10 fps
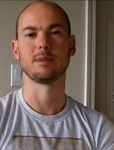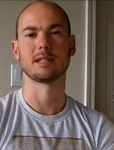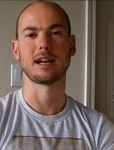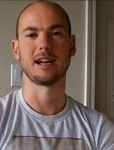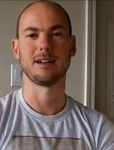
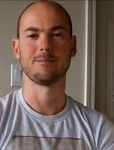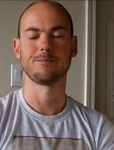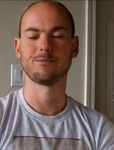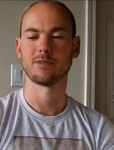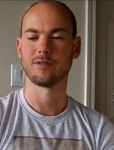Messiah,
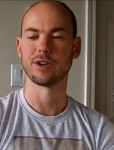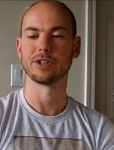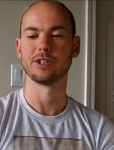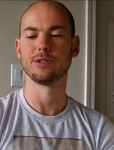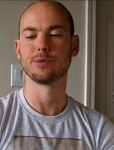very
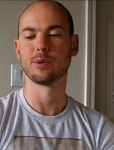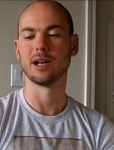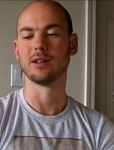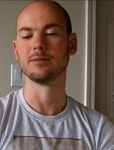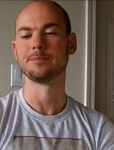good as
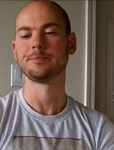well.